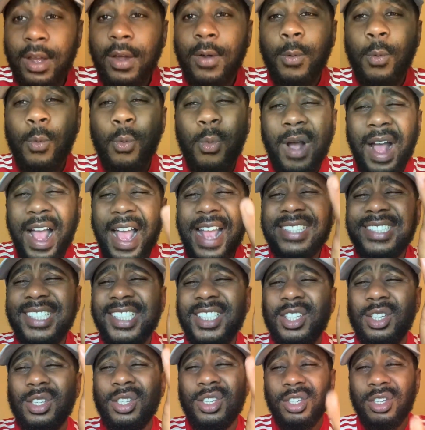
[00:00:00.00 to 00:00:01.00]
Why did
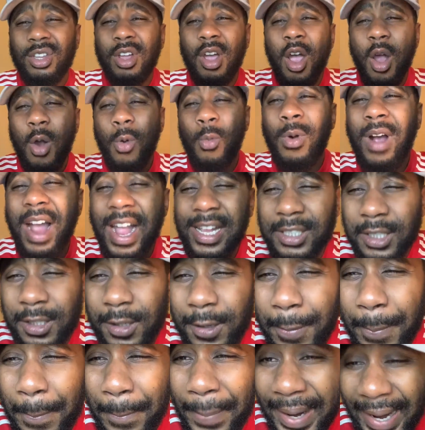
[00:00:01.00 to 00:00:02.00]
you start? Why did
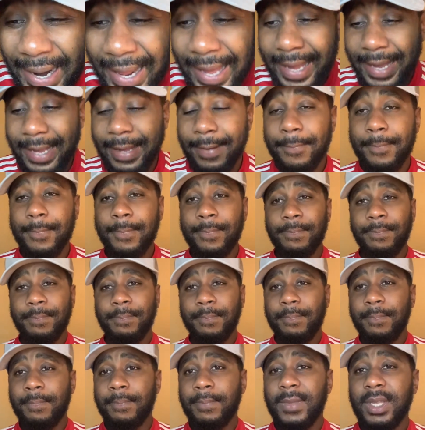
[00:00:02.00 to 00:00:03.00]
you play?
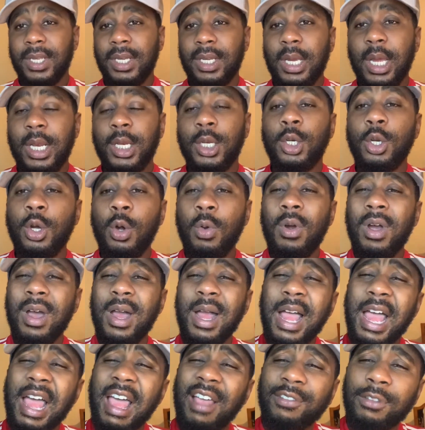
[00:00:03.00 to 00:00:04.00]
And you know what?
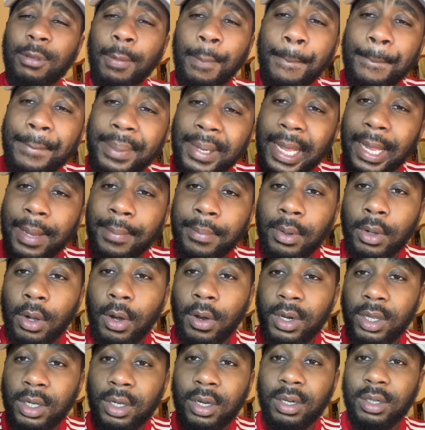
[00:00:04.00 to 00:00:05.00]
I have to blame
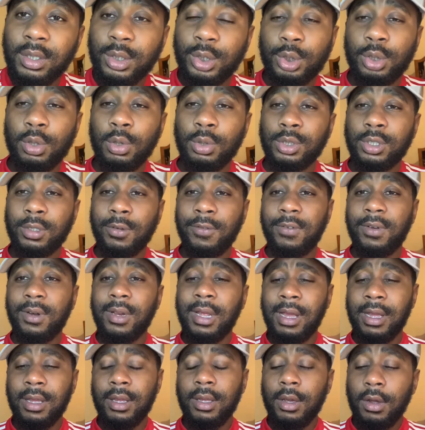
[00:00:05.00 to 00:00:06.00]
Ole Gunnar Solskjaer for
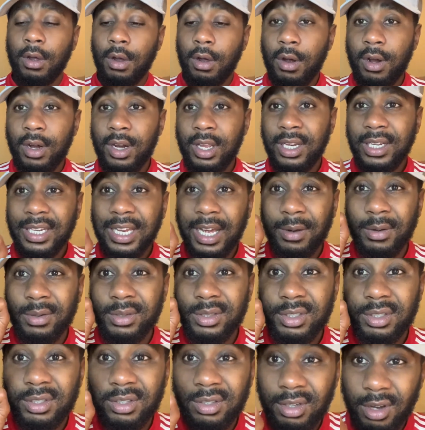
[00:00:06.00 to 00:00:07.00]
that. Ole, that
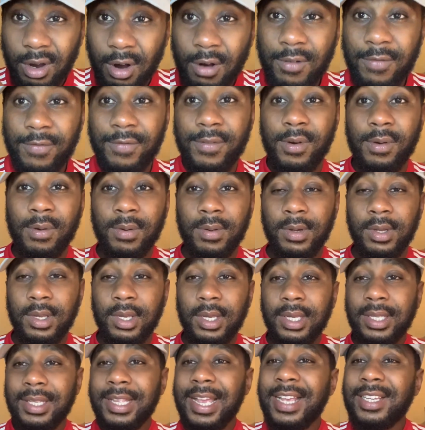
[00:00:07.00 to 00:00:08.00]
was your fault.
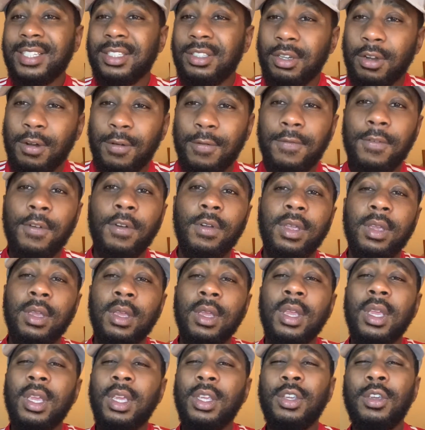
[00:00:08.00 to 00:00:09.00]
That's your fault.
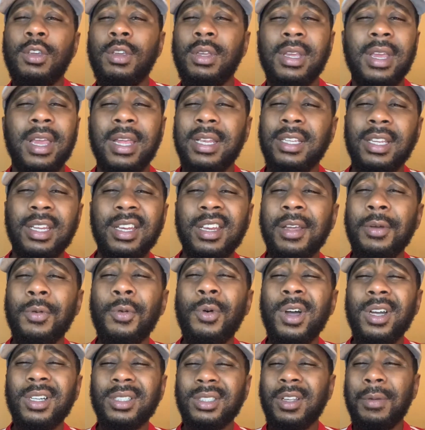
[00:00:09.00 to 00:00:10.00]

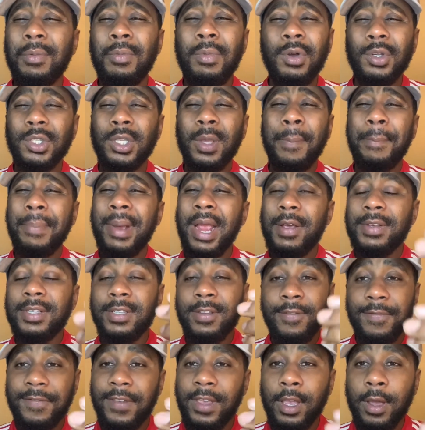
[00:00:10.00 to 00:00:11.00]
What the most
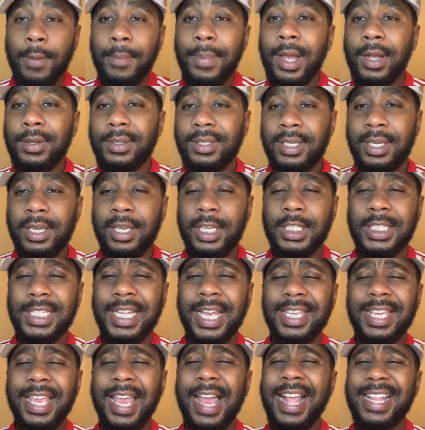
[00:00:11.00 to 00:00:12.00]
embarrassing thing about it is
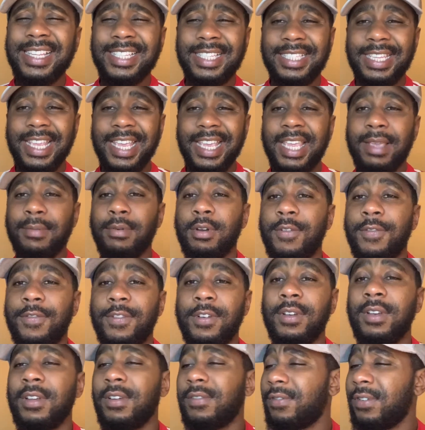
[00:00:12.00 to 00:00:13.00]
that you had to take him off in
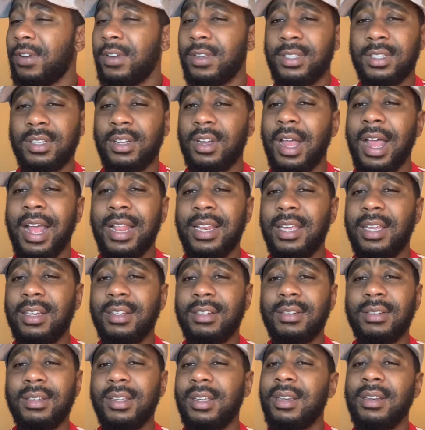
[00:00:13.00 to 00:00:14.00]

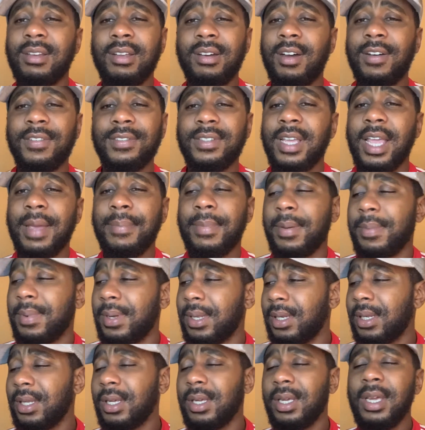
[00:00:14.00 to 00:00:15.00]
the half time. I
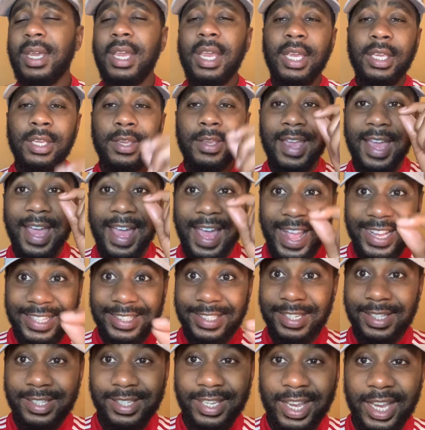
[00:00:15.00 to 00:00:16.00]
mean, you had to
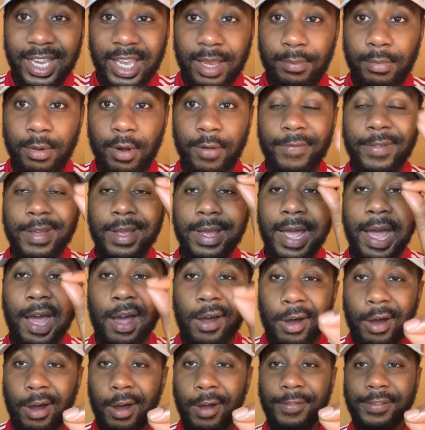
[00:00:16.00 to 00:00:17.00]
take him off at
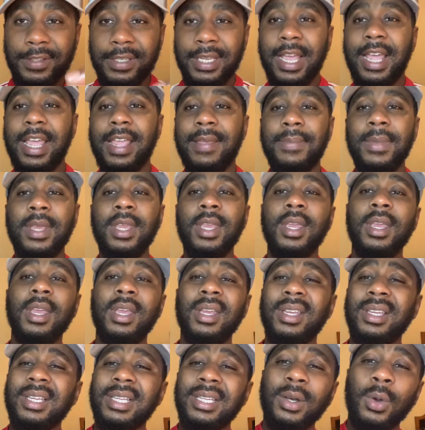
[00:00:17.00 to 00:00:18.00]
half time.
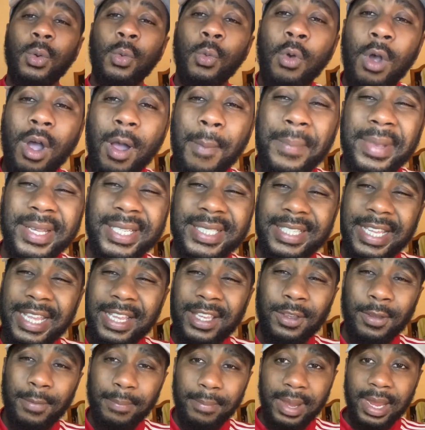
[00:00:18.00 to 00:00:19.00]
What a mistake
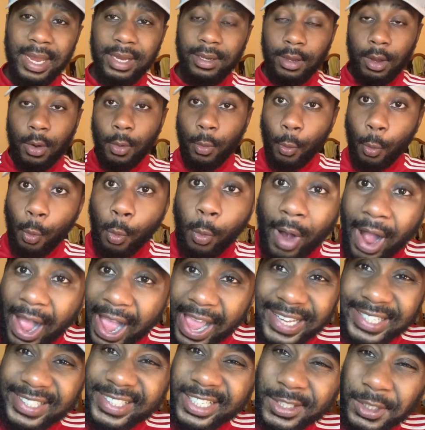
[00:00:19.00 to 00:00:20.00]
he made. Why
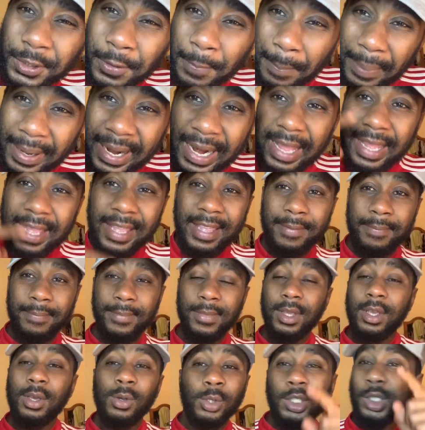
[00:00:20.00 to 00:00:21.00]
did you play him?
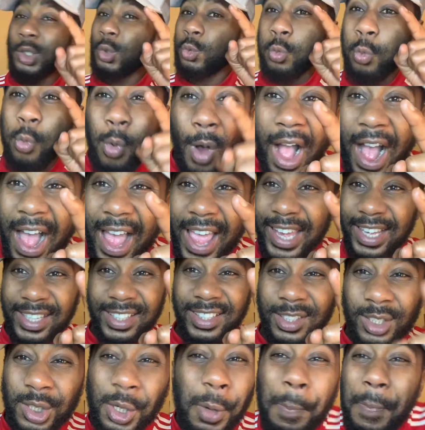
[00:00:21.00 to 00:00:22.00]
Just why
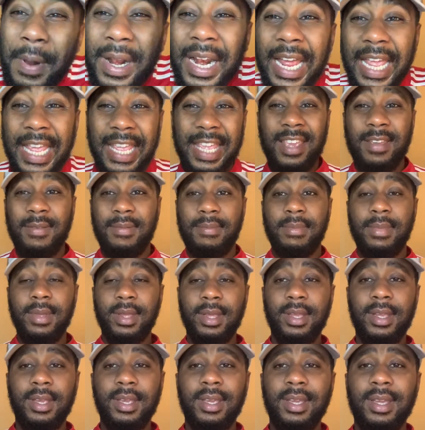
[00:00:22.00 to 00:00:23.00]
did you play him?
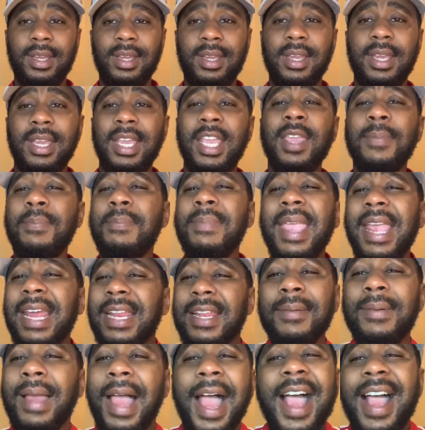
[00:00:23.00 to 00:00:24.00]
He made
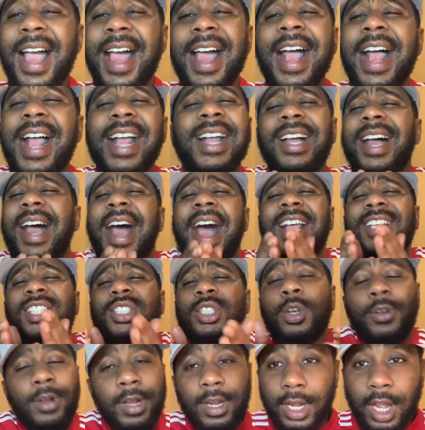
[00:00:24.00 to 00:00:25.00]
it. I
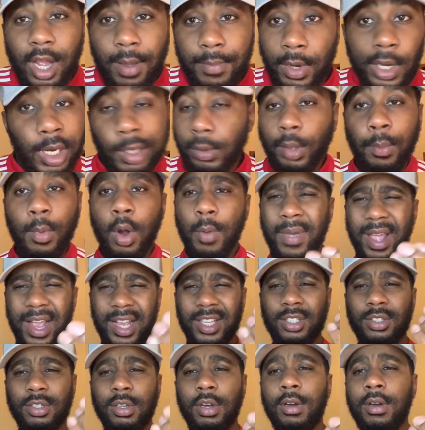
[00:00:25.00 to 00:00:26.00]
saw it coming. And the moment I
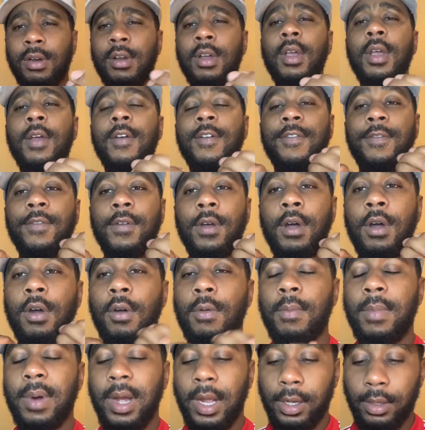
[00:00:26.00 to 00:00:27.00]
saw, oh
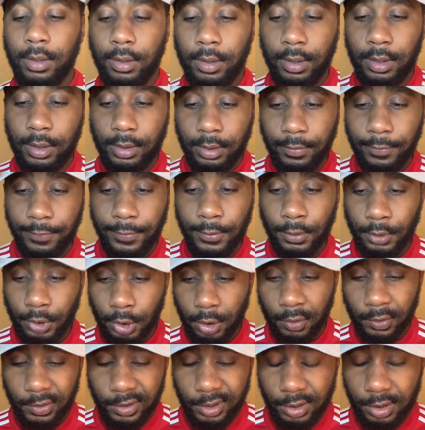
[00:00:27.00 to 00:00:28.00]
my God, Phil
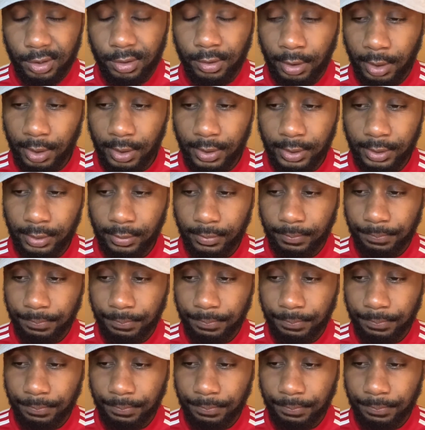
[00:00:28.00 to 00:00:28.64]
Jones is starting.